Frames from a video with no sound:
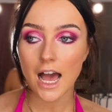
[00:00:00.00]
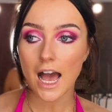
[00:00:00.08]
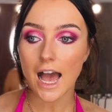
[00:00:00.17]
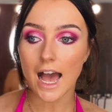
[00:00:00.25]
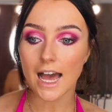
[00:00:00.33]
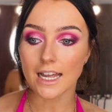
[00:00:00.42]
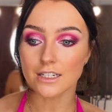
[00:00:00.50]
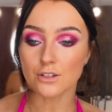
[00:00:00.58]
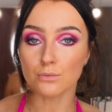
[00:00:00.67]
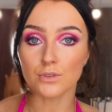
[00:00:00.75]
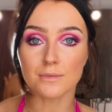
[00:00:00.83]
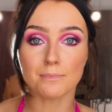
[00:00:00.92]
and
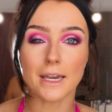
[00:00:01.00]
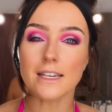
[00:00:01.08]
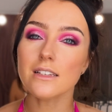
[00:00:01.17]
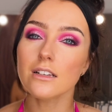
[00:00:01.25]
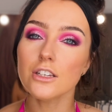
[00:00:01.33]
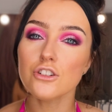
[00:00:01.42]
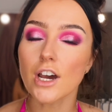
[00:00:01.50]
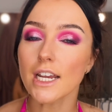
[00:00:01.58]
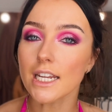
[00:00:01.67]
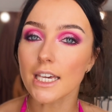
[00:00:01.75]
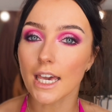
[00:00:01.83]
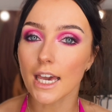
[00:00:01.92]
was basically trying
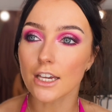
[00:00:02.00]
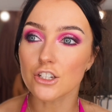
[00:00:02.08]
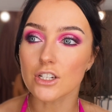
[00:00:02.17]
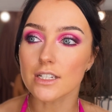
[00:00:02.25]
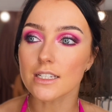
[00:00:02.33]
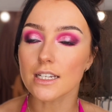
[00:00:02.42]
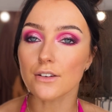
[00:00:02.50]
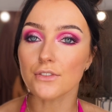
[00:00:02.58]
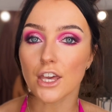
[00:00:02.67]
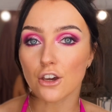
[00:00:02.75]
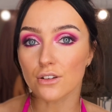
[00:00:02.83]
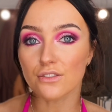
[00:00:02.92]
to gauge and see if
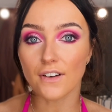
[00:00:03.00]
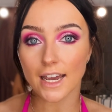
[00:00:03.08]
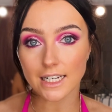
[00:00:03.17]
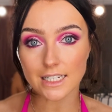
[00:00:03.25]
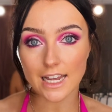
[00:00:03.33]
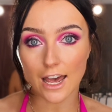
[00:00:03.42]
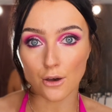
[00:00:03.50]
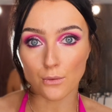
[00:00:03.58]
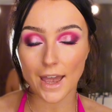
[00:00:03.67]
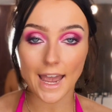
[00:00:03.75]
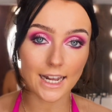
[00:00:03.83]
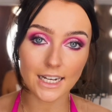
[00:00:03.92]
they could find out
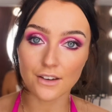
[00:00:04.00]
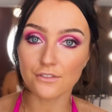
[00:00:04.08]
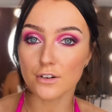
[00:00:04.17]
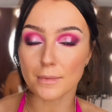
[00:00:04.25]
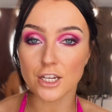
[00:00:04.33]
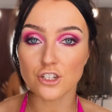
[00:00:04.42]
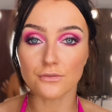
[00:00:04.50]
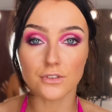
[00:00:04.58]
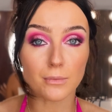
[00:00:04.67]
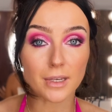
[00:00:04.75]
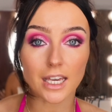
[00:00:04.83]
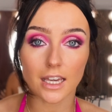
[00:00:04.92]
any information
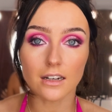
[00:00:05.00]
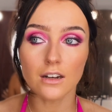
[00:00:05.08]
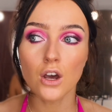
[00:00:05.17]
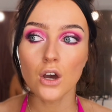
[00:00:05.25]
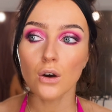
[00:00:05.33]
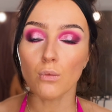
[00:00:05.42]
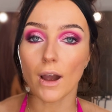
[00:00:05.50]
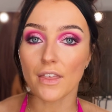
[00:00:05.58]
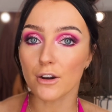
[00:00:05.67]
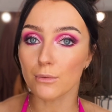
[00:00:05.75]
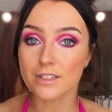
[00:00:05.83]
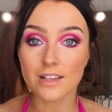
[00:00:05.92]
from Gein,
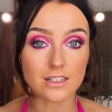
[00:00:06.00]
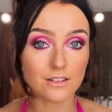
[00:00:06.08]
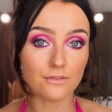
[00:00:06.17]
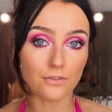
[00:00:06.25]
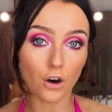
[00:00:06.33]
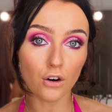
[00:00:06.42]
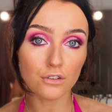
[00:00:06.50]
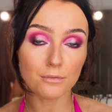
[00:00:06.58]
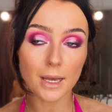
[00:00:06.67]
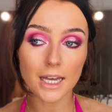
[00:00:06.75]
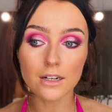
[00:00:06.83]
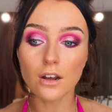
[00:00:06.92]
whether it was his
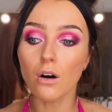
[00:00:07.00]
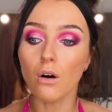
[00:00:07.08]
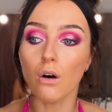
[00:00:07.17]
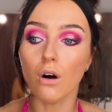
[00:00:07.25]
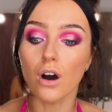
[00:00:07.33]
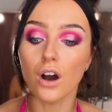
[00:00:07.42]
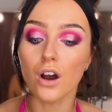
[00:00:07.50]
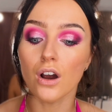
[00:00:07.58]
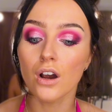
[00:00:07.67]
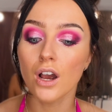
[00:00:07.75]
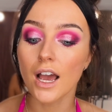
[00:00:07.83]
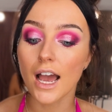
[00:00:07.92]
involvement
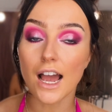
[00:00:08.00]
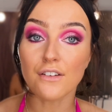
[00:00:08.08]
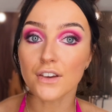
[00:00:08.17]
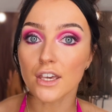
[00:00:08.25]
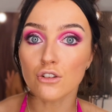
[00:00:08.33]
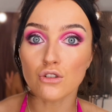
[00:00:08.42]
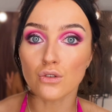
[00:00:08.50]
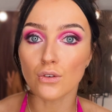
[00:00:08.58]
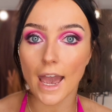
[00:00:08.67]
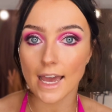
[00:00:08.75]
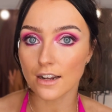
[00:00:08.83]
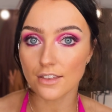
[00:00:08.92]
or if he knew
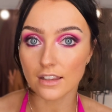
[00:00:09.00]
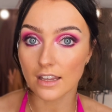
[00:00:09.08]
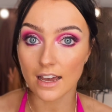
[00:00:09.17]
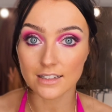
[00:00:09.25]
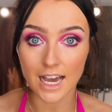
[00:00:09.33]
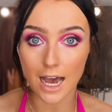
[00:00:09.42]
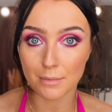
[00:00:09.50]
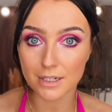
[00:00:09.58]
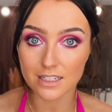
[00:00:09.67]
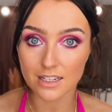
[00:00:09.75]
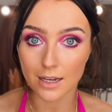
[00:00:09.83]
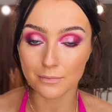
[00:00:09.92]
anything had
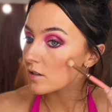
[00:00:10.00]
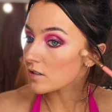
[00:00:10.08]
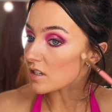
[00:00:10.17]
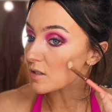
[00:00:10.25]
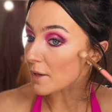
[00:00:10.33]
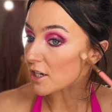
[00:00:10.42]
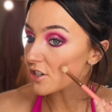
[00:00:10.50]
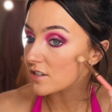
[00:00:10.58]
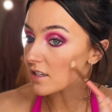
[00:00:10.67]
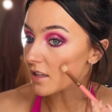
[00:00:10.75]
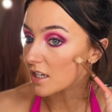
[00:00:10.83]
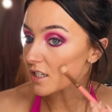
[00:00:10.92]
happened to him.
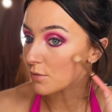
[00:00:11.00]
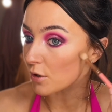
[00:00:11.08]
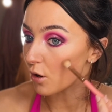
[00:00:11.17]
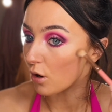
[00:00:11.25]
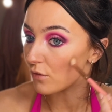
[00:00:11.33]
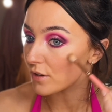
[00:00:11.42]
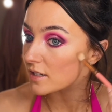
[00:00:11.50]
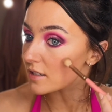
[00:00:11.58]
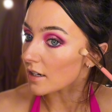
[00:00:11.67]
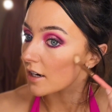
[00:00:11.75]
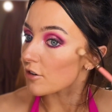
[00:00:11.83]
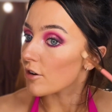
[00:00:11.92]
Suspicions of this were
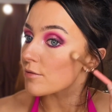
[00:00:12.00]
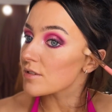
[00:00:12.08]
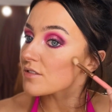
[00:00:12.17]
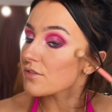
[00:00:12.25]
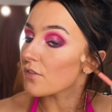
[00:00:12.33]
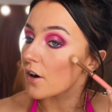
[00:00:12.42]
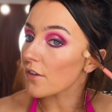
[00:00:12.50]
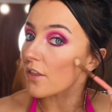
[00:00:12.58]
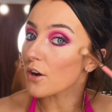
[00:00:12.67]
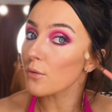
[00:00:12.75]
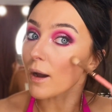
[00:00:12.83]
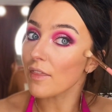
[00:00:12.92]
obviously aroused
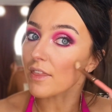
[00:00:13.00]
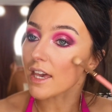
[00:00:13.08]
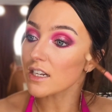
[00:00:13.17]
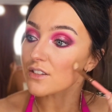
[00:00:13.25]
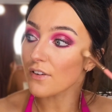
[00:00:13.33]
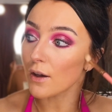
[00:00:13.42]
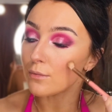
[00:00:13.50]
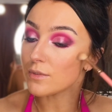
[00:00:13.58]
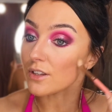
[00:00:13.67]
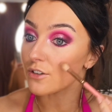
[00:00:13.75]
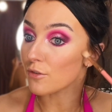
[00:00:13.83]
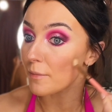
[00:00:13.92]
further when they had found
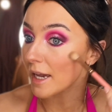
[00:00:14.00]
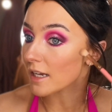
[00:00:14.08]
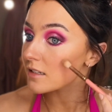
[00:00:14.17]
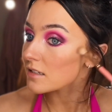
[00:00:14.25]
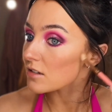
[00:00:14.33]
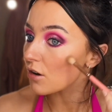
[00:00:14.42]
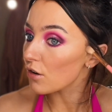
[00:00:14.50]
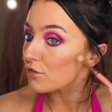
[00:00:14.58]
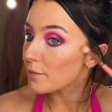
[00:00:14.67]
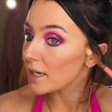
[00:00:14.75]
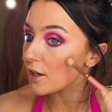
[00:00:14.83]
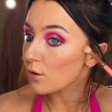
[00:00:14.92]
the remains of
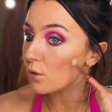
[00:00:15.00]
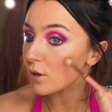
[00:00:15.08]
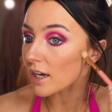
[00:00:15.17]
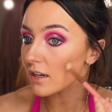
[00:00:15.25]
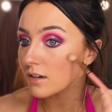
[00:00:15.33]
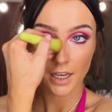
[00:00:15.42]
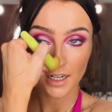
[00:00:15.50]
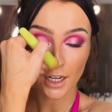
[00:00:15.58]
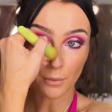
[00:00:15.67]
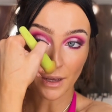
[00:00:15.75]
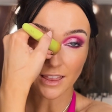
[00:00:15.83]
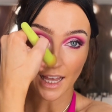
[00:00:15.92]
Mary Hogan.
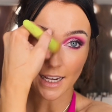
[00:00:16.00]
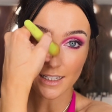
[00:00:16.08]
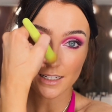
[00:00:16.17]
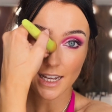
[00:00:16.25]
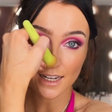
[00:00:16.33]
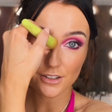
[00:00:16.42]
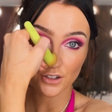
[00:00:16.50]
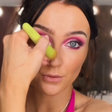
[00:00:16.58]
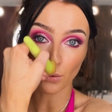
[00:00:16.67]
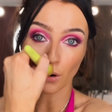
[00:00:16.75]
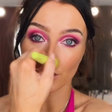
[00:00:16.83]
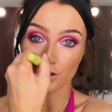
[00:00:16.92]
Now, a lie detector
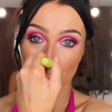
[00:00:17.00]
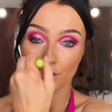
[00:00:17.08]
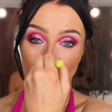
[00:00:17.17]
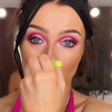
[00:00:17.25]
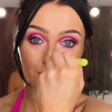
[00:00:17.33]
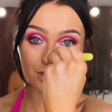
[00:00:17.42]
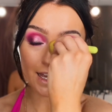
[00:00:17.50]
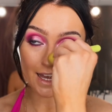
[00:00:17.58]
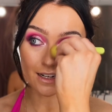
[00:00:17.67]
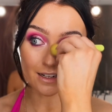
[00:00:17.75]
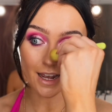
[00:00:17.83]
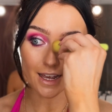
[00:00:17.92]
was used
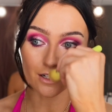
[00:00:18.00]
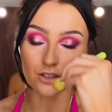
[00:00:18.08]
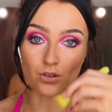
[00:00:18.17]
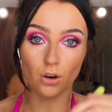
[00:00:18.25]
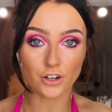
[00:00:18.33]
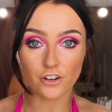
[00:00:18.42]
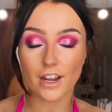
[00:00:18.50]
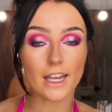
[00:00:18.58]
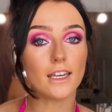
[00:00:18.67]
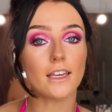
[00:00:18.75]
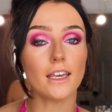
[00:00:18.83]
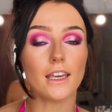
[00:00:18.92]
in
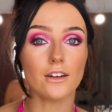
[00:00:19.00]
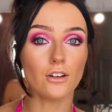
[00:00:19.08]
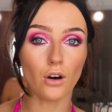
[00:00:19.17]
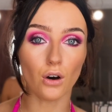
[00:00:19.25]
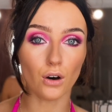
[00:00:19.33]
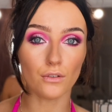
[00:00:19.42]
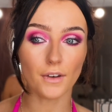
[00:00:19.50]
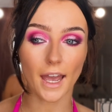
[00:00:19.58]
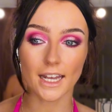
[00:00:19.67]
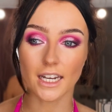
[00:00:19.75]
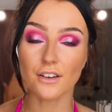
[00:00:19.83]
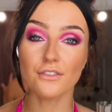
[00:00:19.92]
exonerating Gein of
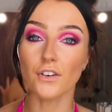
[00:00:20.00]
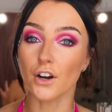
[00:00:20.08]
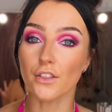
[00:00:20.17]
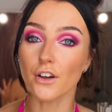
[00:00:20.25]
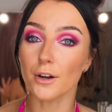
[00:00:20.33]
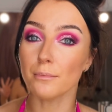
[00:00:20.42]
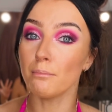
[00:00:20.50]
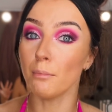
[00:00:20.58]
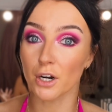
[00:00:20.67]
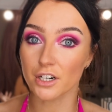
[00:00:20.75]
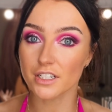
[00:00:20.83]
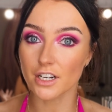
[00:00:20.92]
any further
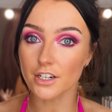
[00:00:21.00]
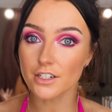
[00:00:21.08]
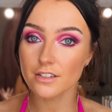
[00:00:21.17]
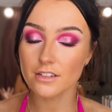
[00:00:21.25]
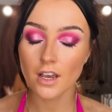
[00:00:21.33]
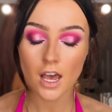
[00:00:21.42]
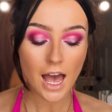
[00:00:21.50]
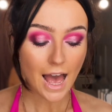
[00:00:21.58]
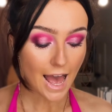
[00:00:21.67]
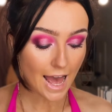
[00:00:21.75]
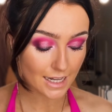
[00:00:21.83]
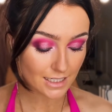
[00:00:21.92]
murders,
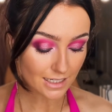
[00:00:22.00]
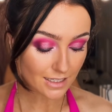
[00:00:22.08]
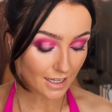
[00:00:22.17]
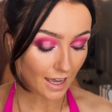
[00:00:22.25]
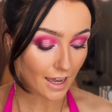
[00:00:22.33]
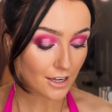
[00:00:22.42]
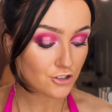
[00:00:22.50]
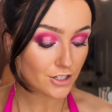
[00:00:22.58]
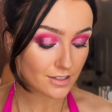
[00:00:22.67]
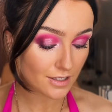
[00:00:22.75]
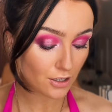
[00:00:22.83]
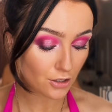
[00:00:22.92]
and a
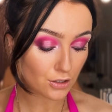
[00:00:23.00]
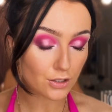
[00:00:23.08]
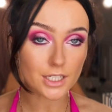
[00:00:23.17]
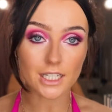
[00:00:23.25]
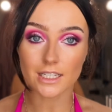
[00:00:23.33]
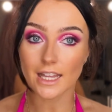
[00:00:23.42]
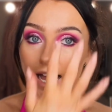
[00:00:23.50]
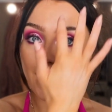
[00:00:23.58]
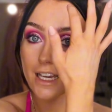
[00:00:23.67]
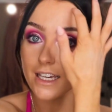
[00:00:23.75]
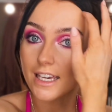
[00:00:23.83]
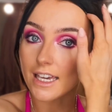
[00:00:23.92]
psychiatrist concluded that
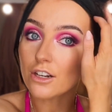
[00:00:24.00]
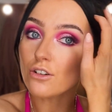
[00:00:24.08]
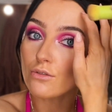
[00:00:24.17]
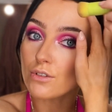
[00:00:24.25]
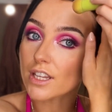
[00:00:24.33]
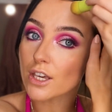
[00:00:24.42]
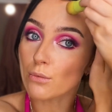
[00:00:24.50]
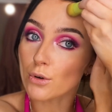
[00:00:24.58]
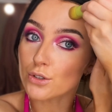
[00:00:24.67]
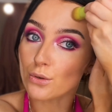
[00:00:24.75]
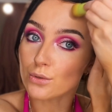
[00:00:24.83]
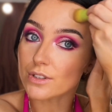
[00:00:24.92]
Gein really
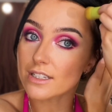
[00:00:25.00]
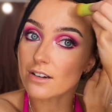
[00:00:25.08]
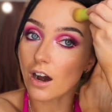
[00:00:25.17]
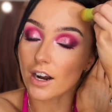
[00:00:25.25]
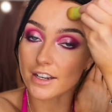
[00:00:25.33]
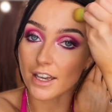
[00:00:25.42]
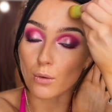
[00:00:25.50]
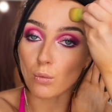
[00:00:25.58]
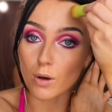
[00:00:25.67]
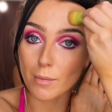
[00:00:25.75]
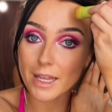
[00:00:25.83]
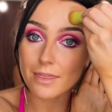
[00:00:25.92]
would only target
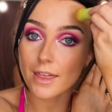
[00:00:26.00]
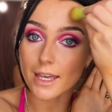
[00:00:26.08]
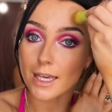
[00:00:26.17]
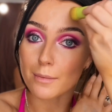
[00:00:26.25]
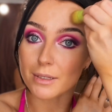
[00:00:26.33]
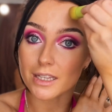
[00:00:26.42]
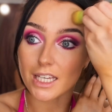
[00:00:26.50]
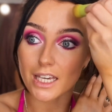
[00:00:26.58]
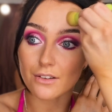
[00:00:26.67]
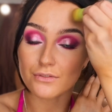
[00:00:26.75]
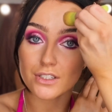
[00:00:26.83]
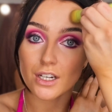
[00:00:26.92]
women that he
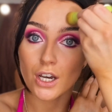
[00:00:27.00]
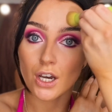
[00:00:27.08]
believed